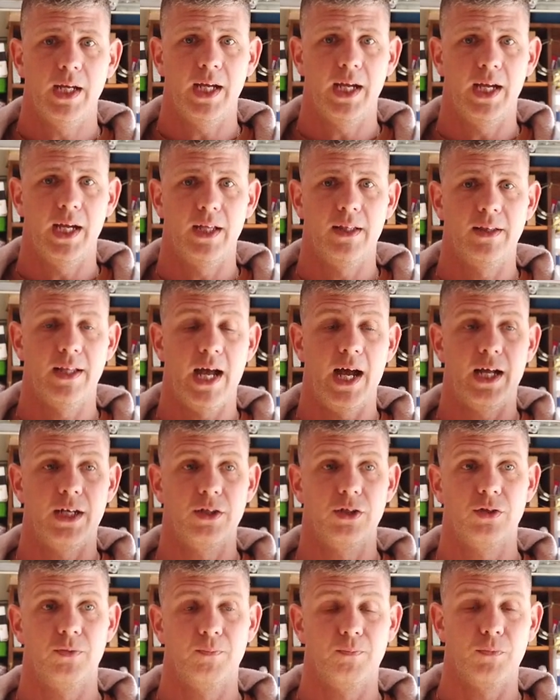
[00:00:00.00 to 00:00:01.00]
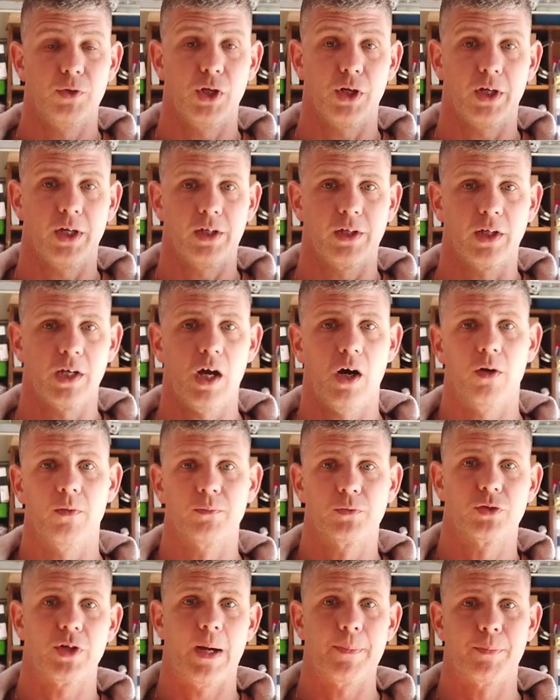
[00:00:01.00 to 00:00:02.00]
and then you're good to
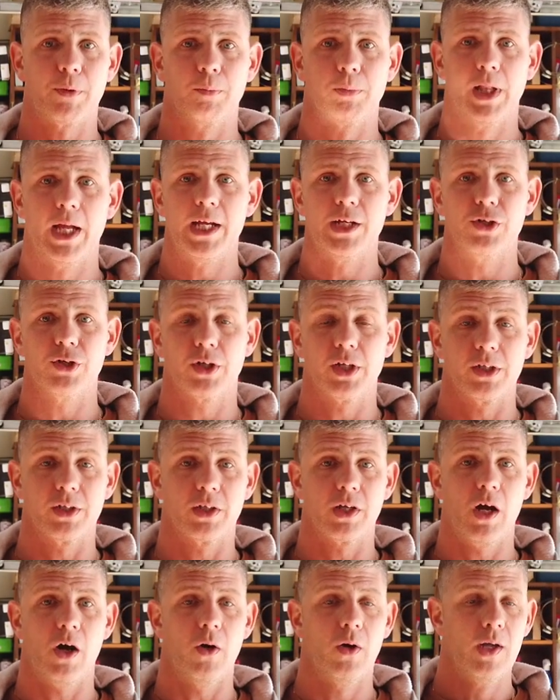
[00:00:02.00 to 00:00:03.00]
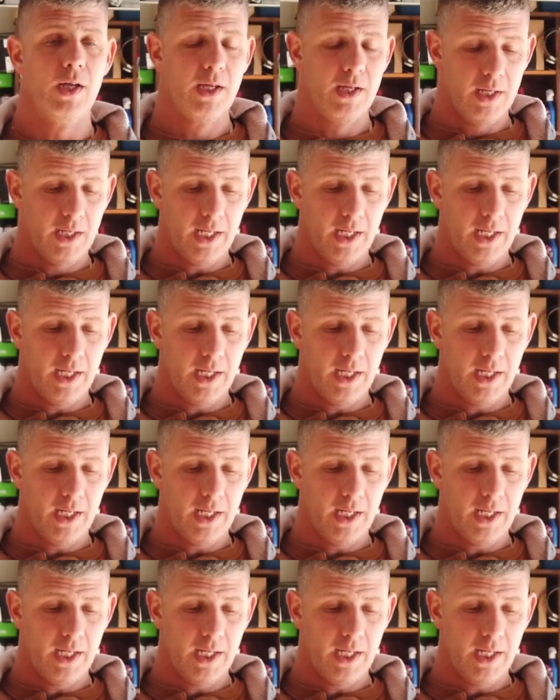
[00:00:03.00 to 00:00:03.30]
go drop your blade you're good to go